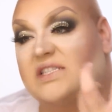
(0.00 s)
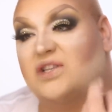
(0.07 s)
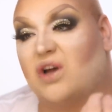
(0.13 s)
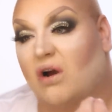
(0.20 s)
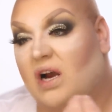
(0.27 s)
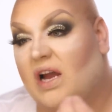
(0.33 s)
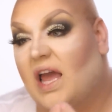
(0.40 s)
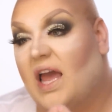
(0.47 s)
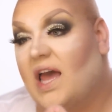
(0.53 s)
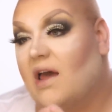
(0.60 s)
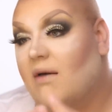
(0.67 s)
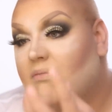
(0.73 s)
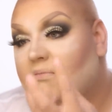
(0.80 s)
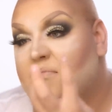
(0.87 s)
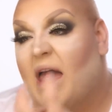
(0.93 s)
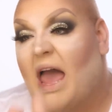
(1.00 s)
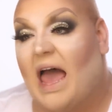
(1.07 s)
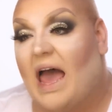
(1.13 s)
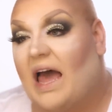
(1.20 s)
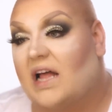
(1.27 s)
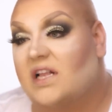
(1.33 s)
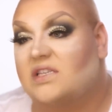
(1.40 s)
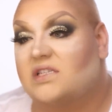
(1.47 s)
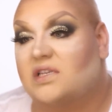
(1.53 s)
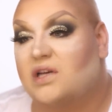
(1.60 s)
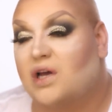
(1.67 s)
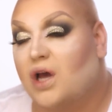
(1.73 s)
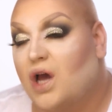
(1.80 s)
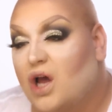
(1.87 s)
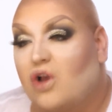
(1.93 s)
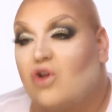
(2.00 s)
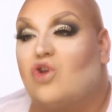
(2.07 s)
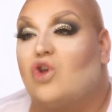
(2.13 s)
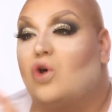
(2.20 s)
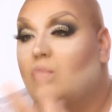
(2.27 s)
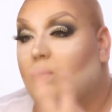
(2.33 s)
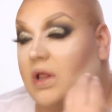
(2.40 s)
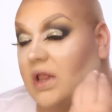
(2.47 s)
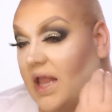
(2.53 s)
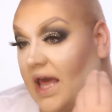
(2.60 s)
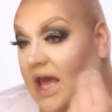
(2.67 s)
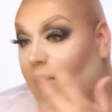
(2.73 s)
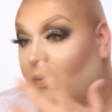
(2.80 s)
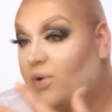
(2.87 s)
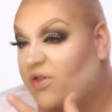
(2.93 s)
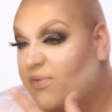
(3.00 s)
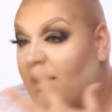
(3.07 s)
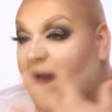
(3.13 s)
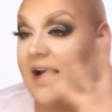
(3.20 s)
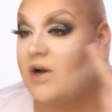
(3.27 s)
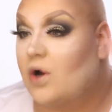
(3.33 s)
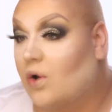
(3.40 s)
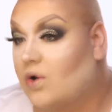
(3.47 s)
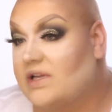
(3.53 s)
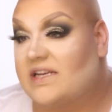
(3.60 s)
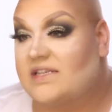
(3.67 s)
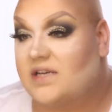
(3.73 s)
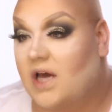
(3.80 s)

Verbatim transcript: circuit matte nude lip with my Goldie